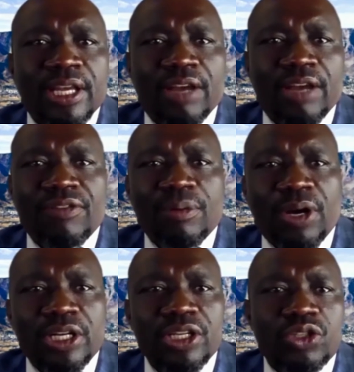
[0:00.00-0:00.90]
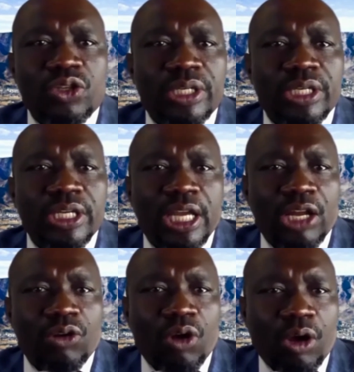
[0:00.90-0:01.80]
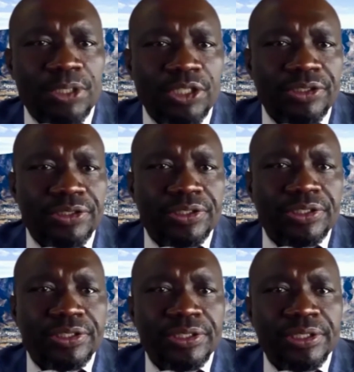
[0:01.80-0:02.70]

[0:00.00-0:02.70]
everybody is looking at options.